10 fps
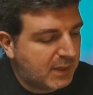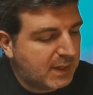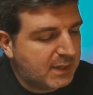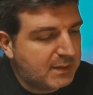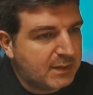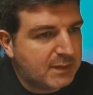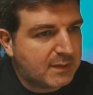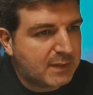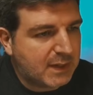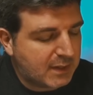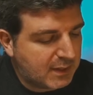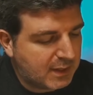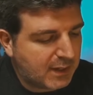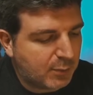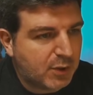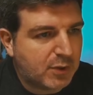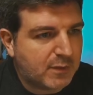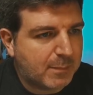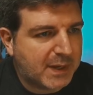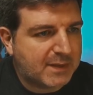edit, and here I will
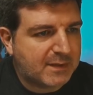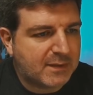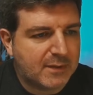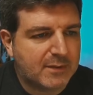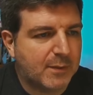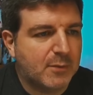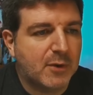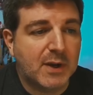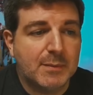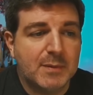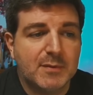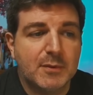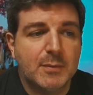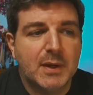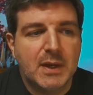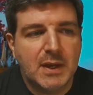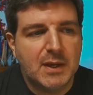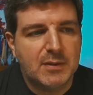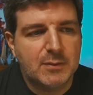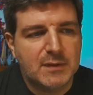just pass some lorem ipsum,
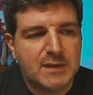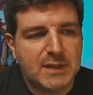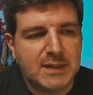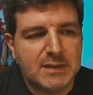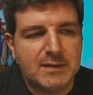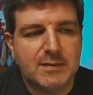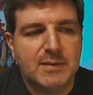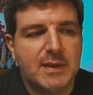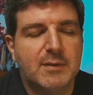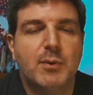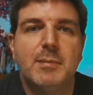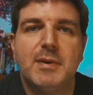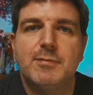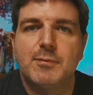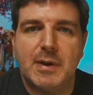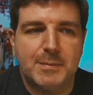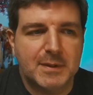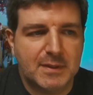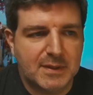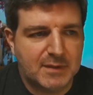and you see that it will be
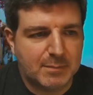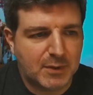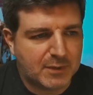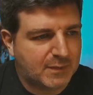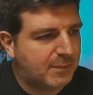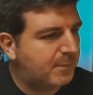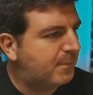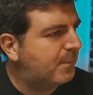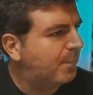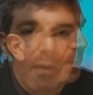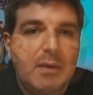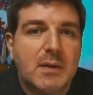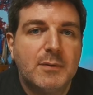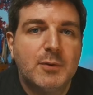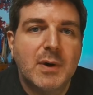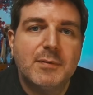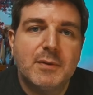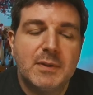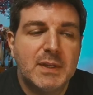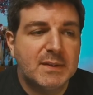wrapping this box. If you have
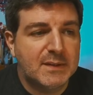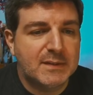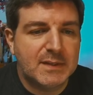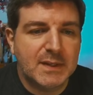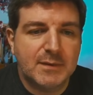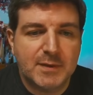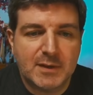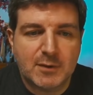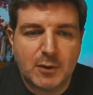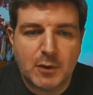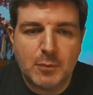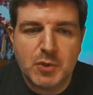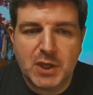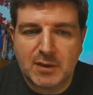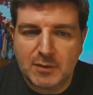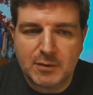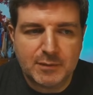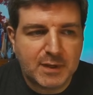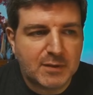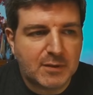an existing vector object on a
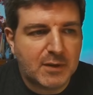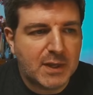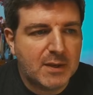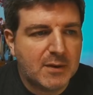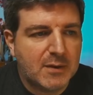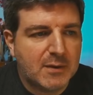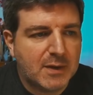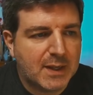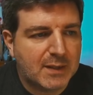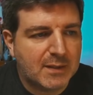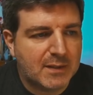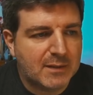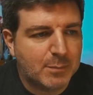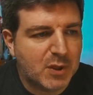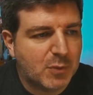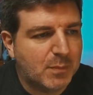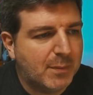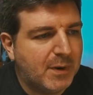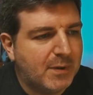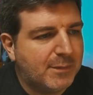vector layer, like this speech
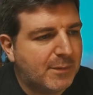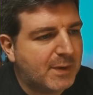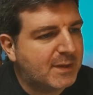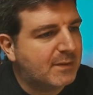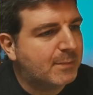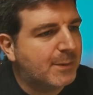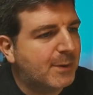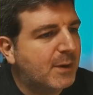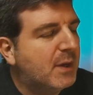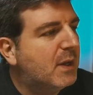bubble, for example,